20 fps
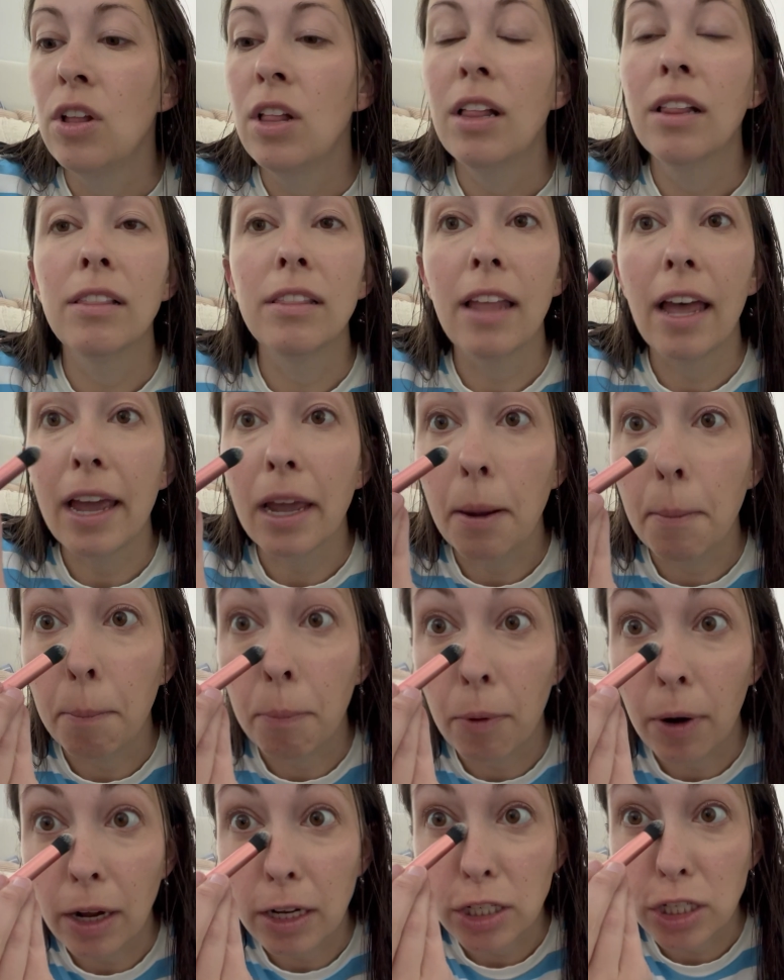like
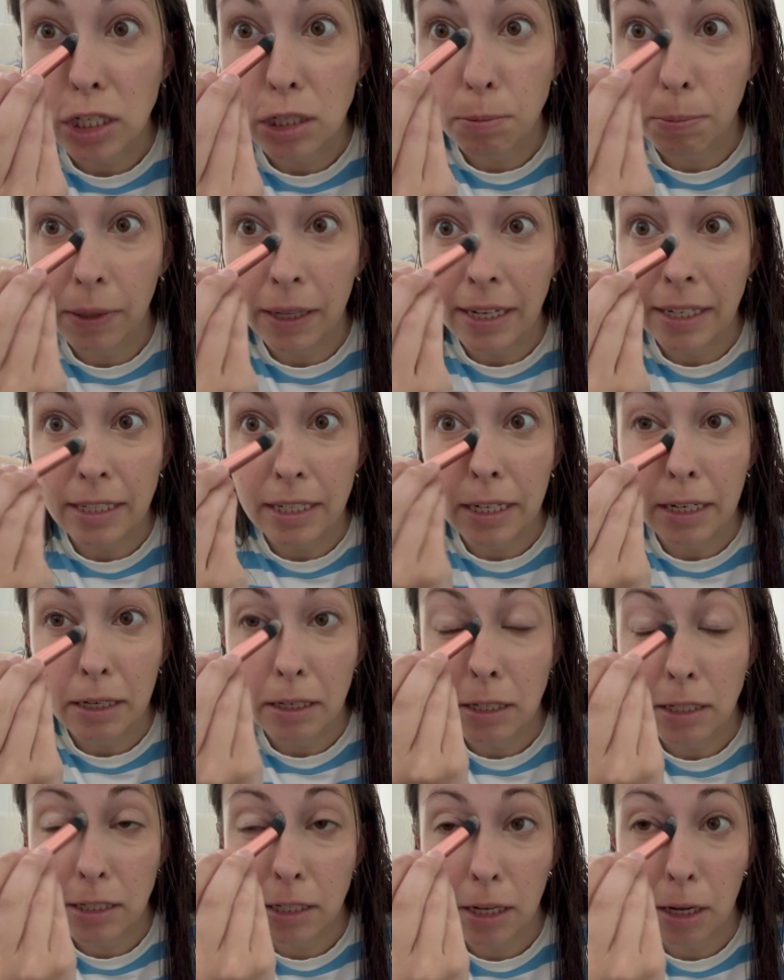brushes blend
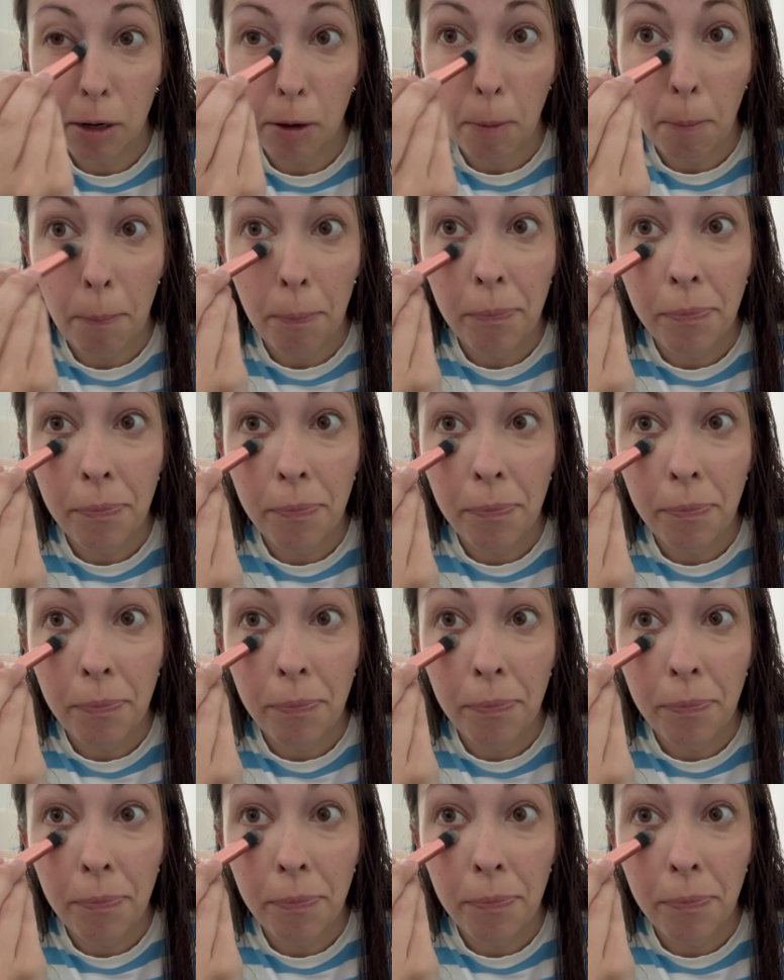in. So